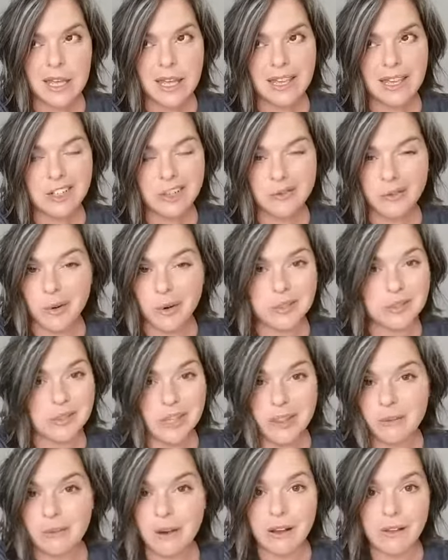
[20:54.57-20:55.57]
you're focused
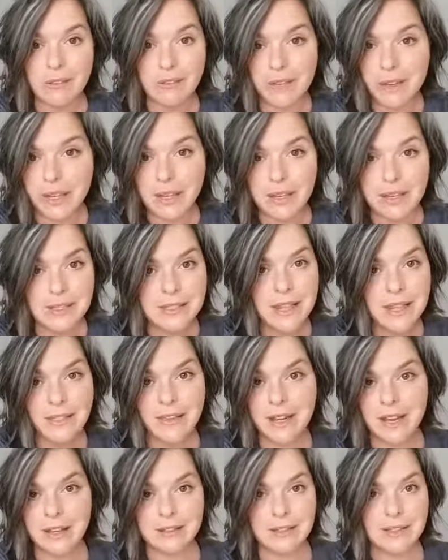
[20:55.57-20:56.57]
on the wrong thing, because
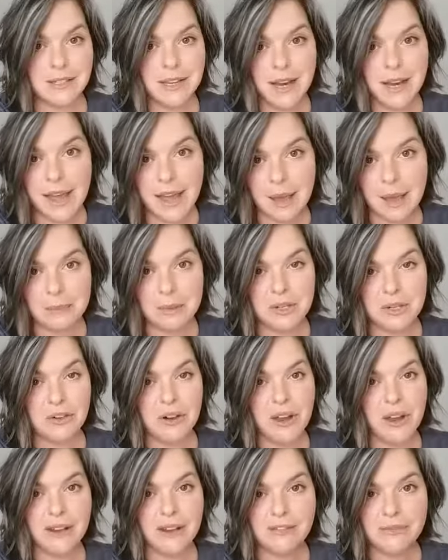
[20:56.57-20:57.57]
nothing else is going to happen. You're
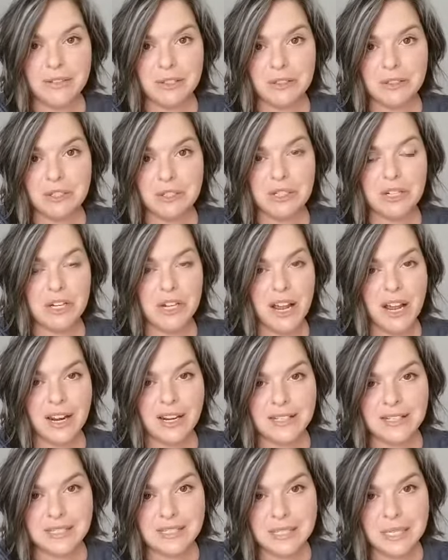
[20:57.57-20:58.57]
not going to feel good. You're not
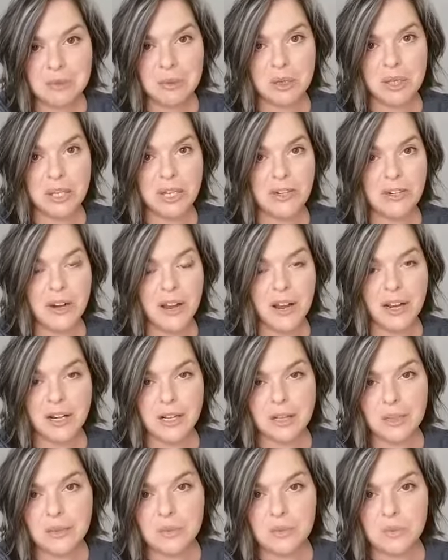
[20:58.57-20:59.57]
going to sleep good. You're not going
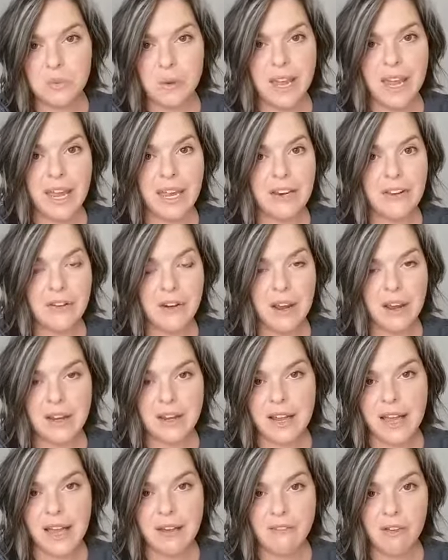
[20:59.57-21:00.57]
to lose weight. You're not
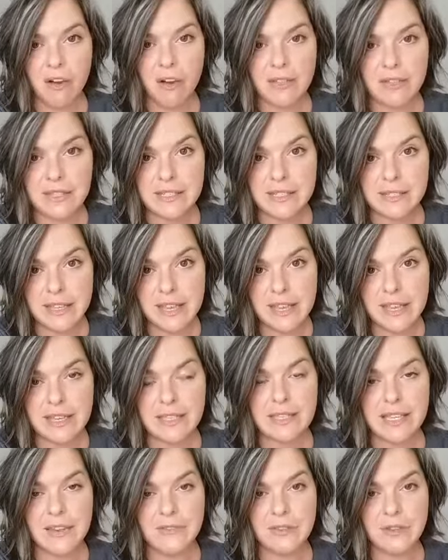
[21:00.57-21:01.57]
going to have all these
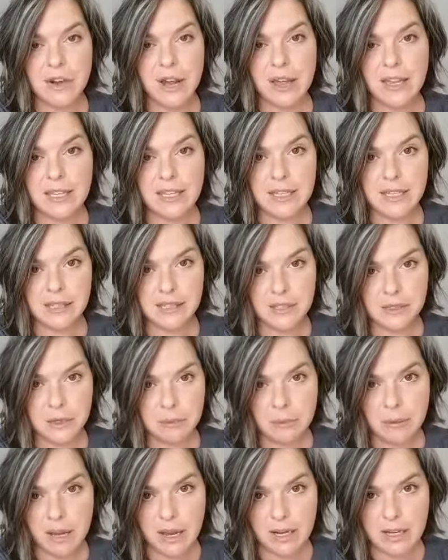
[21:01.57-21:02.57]
things if you're not healing
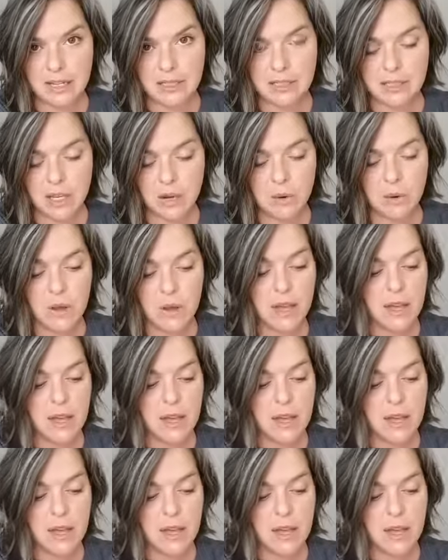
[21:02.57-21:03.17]
your body. So